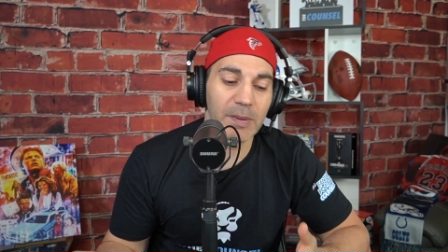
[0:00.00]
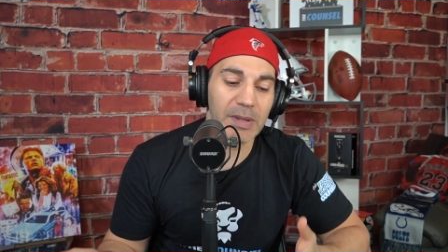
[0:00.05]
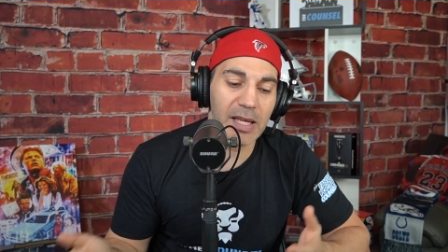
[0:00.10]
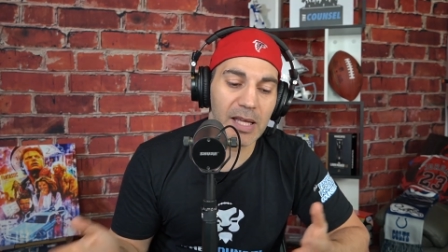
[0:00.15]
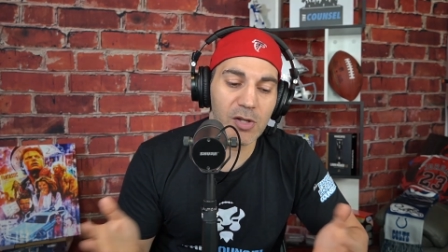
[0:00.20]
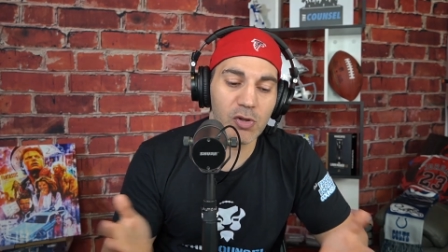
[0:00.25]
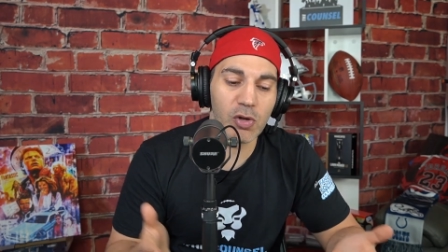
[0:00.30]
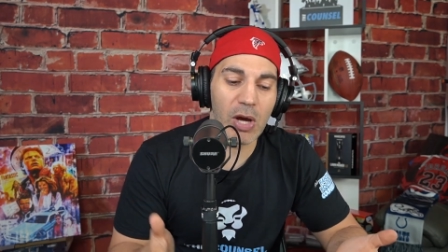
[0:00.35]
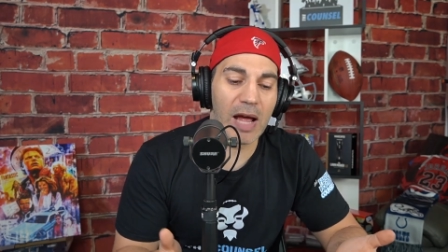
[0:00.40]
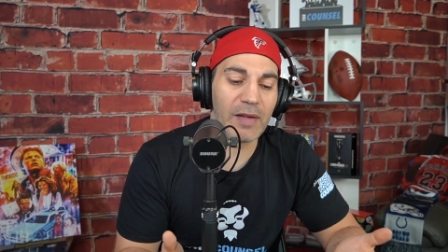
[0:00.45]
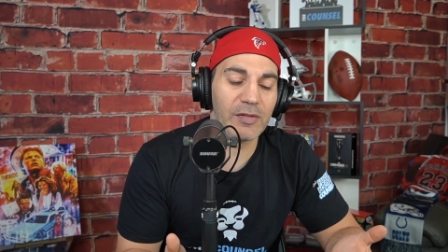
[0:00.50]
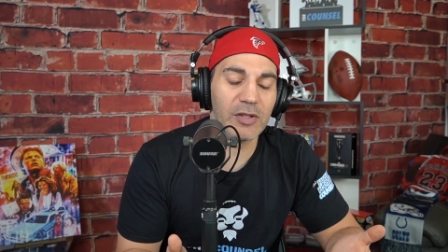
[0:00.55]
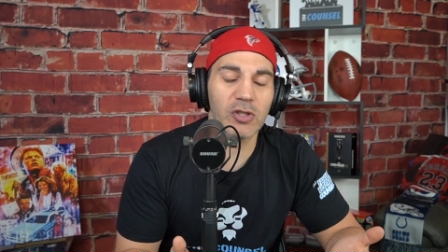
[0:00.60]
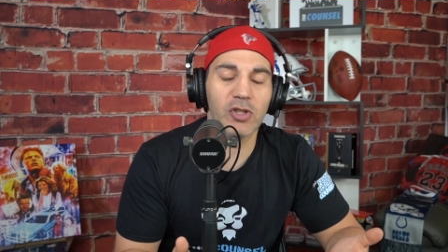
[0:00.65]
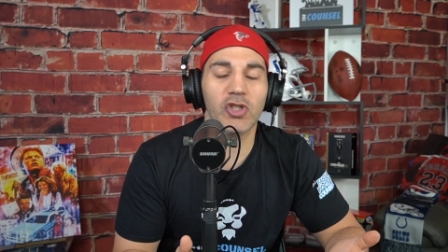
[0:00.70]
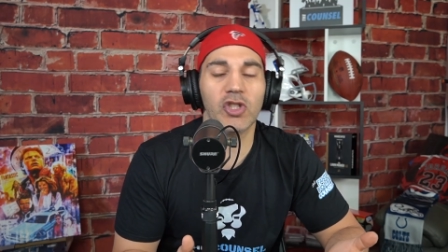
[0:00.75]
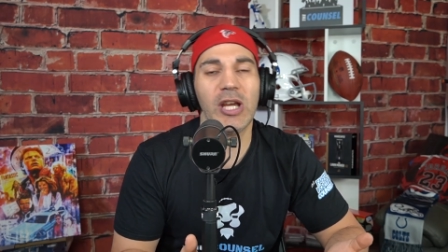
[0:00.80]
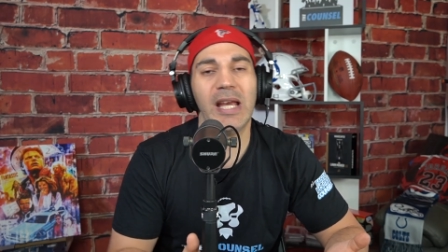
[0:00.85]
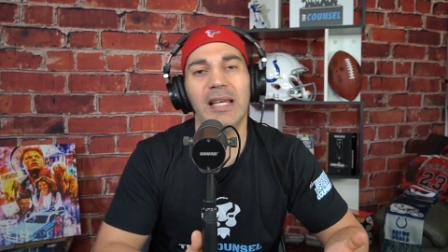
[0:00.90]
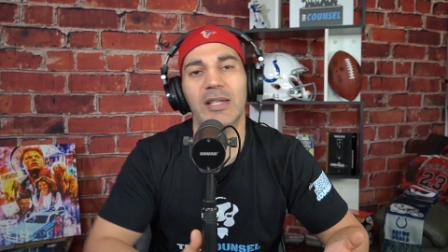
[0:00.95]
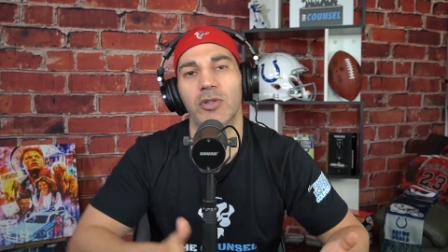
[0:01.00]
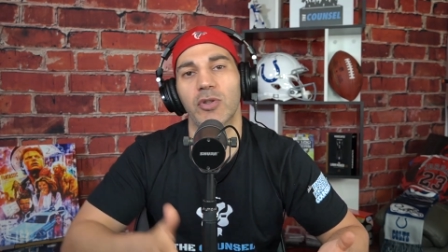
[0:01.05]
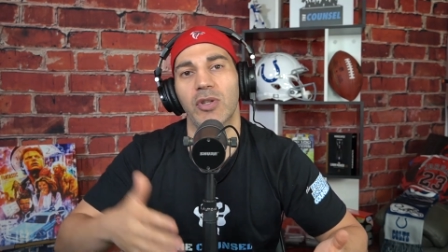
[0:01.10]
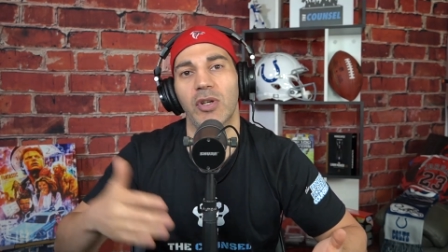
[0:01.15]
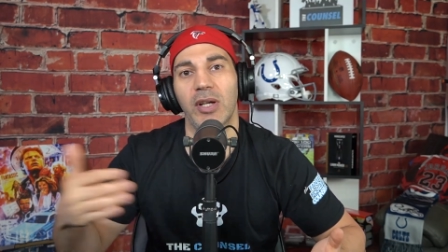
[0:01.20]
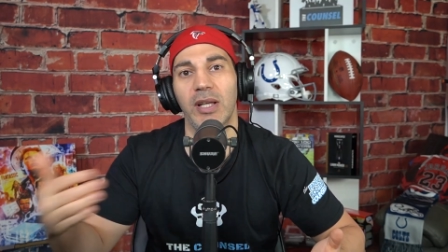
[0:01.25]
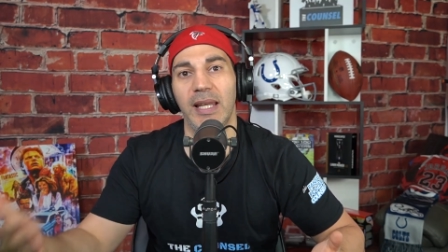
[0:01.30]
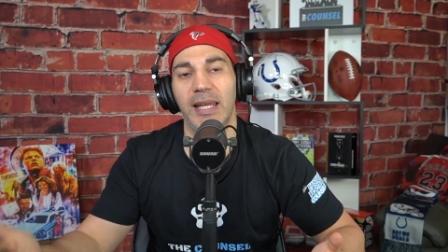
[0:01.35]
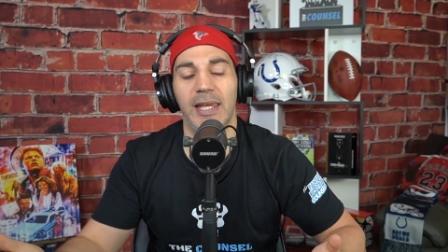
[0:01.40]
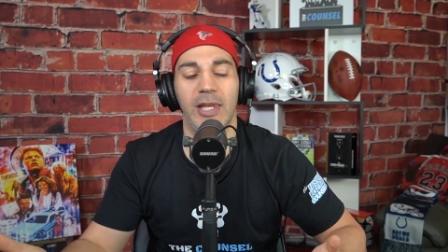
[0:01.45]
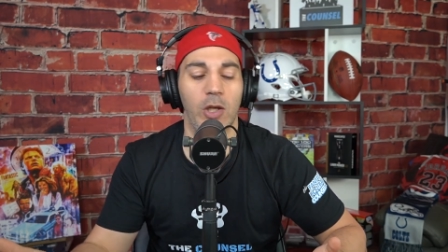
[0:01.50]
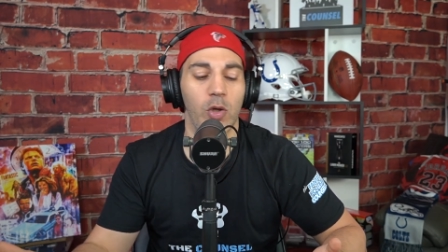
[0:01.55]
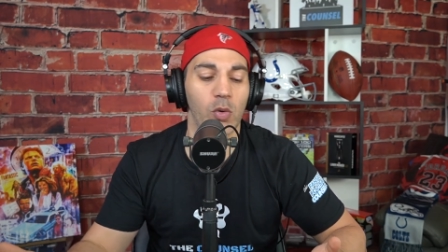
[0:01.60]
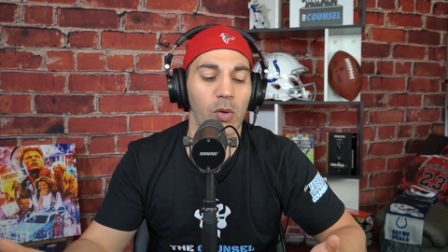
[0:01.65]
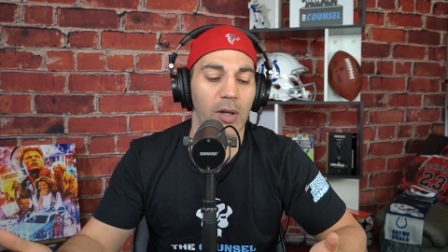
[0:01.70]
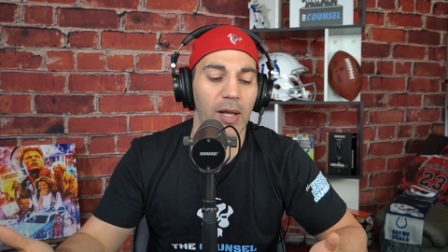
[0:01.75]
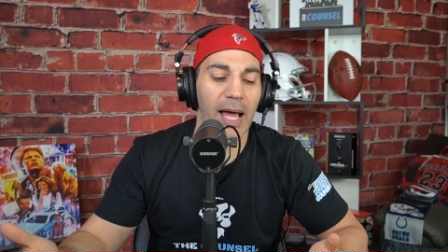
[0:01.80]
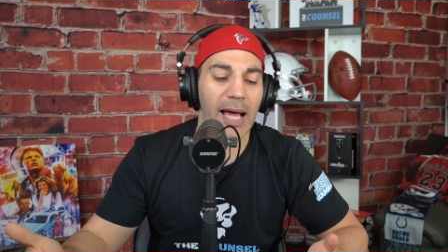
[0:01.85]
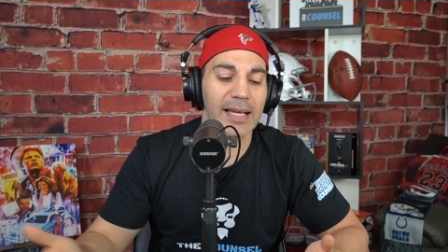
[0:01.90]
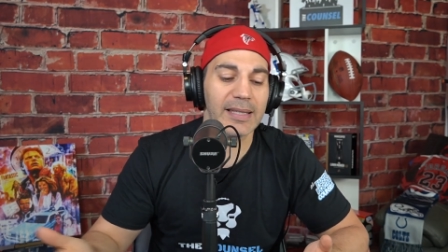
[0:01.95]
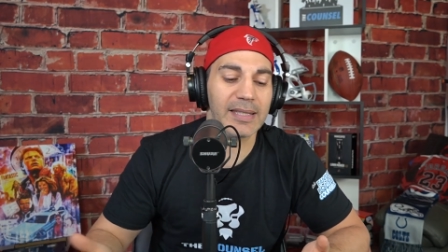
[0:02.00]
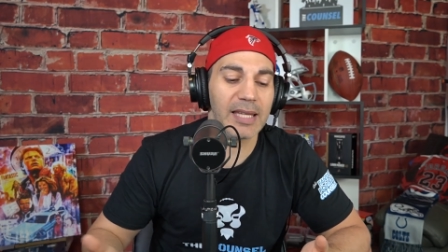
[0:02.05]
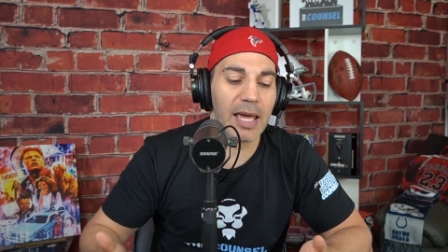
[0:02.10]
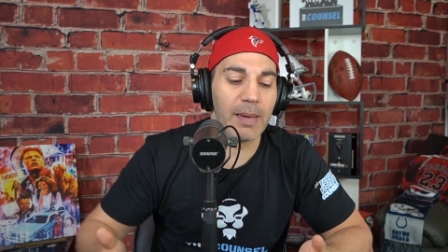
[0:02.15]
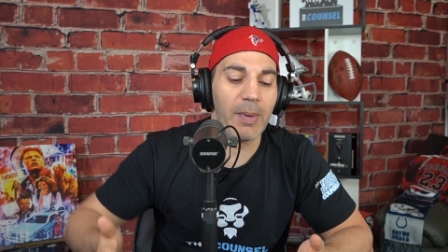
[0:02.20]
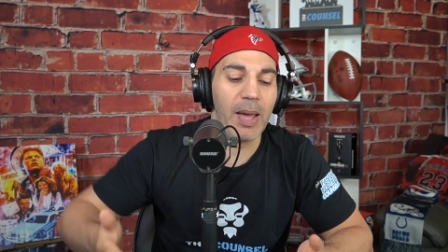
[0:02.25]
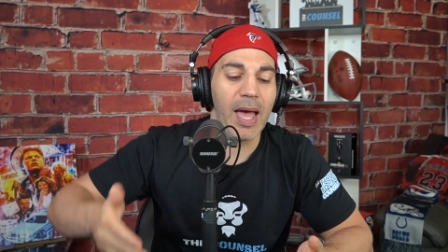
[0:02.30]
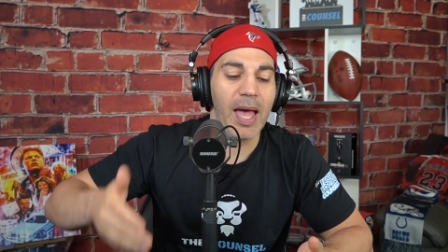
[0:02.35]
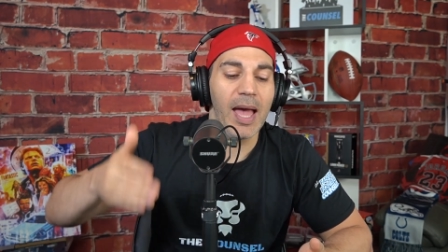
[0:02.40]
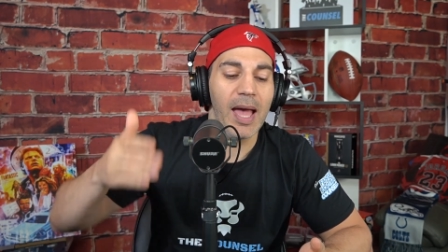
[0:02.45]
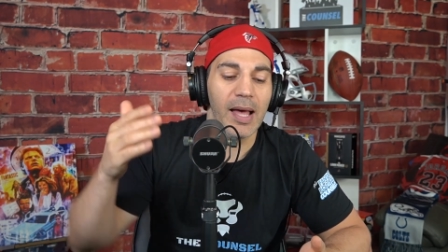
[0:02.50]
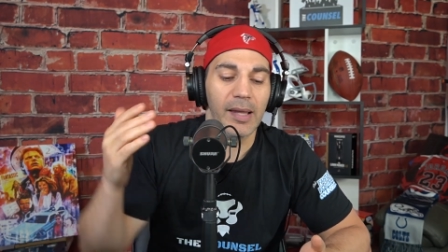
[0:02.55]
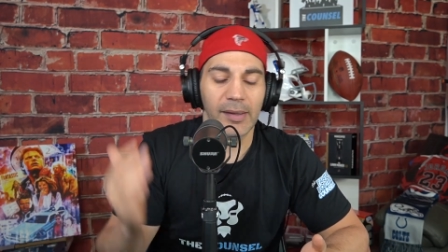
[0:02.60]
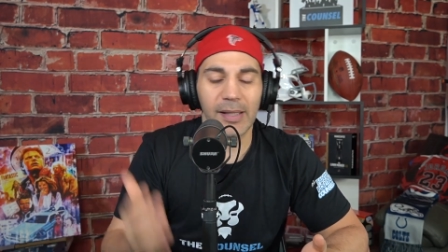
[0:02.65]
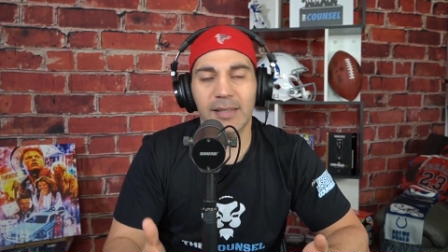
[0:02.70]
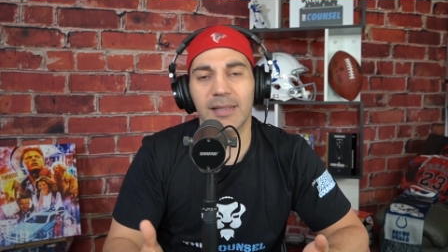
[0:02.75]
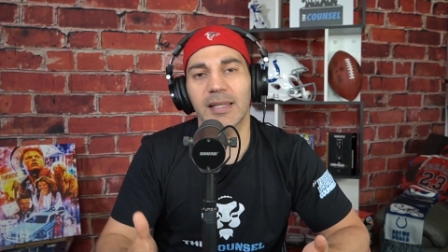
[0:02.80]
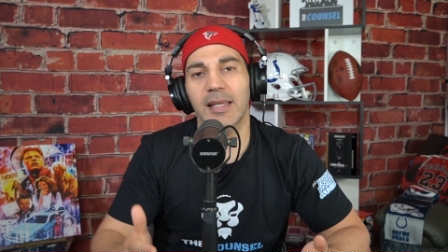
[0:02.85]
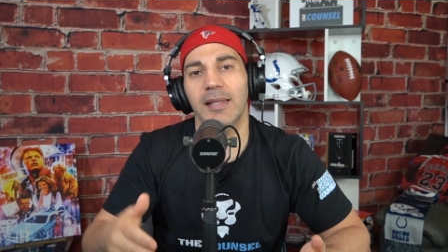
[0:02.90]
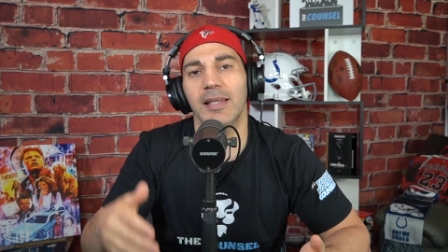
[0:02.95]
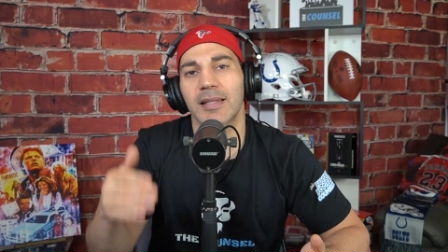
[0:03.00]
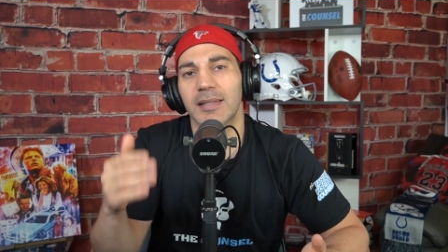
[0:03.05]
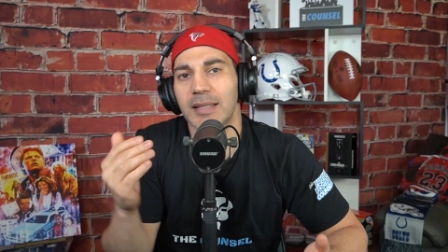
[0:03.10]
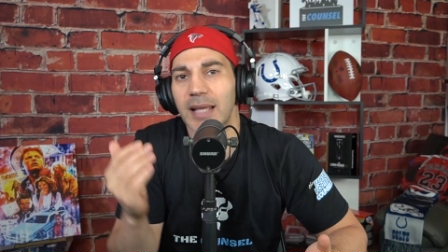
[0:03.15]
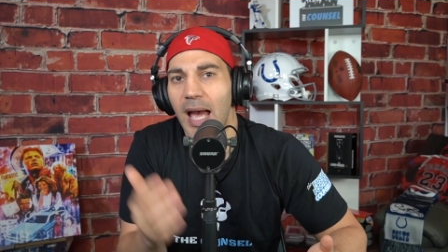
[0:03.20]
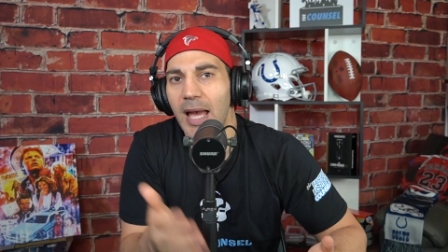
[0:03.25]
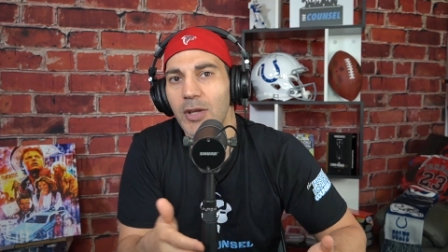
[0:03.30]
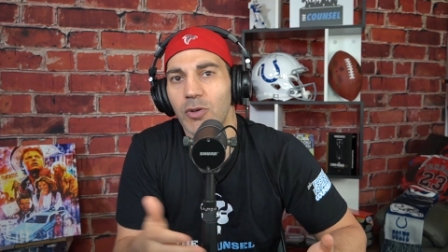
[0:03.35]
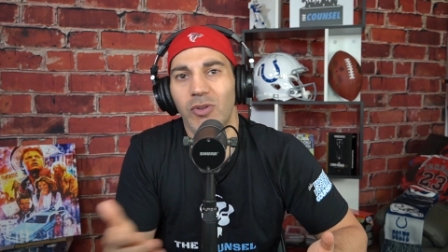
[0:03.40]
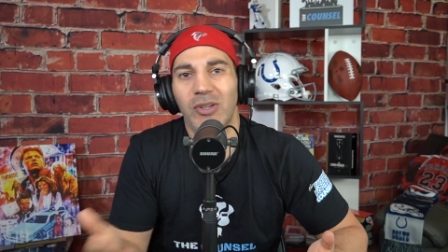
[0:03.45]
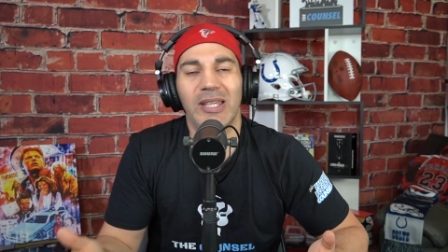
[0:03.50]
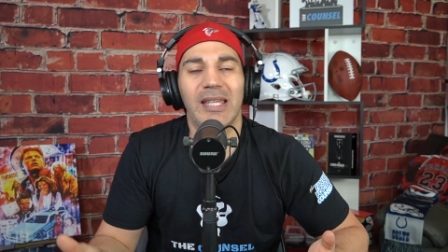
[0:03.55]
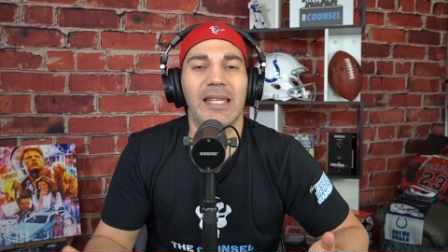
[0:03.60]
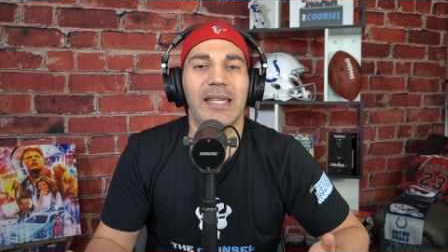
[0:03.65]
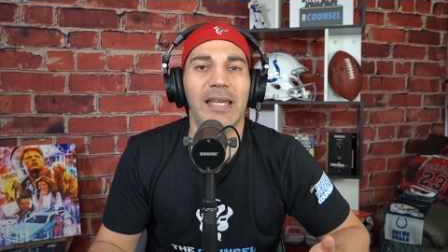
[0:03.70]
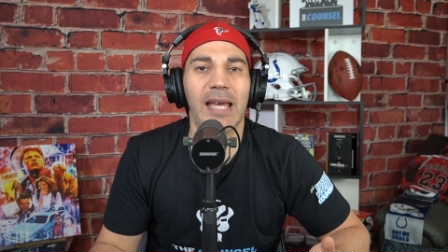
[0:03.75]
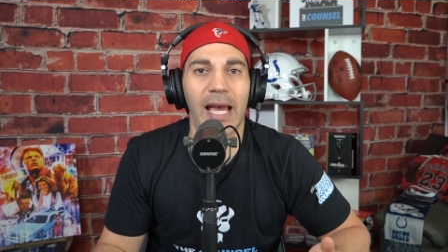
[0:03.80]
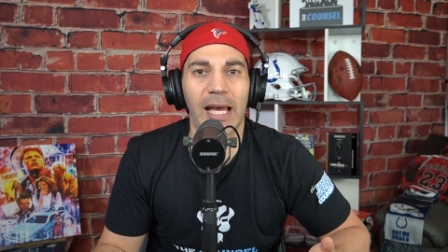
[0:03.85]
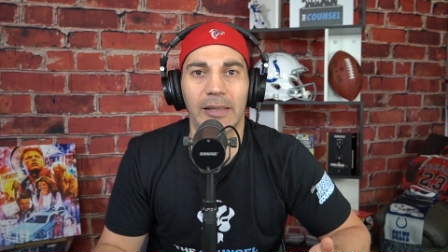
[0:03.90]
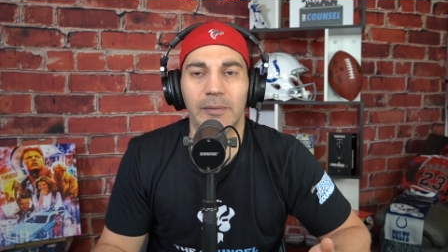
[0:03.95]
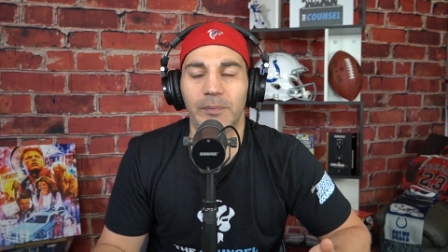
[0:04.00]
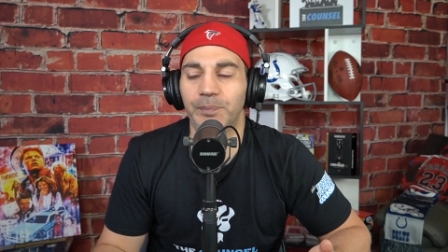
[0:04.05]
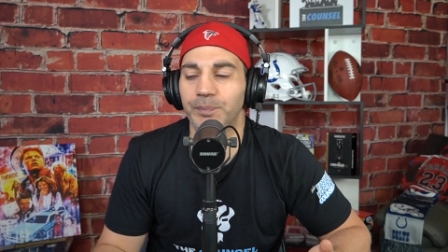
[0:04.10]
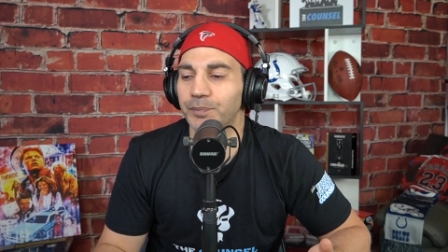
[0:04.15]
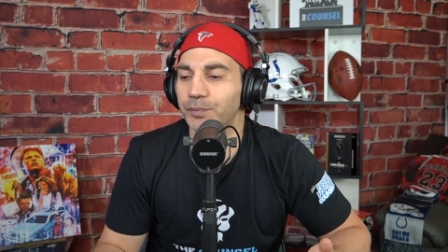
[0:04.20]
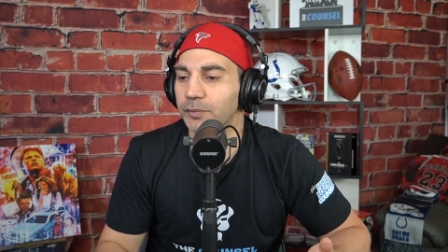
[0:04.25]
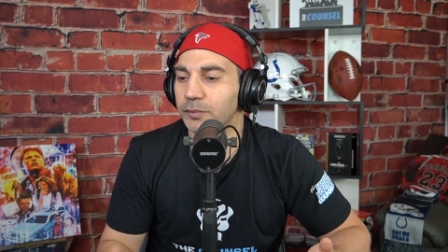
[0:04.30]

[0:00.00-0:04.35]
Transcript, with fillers: but they drafted Chase, so they're going to utilize him. Listen, this guy you can get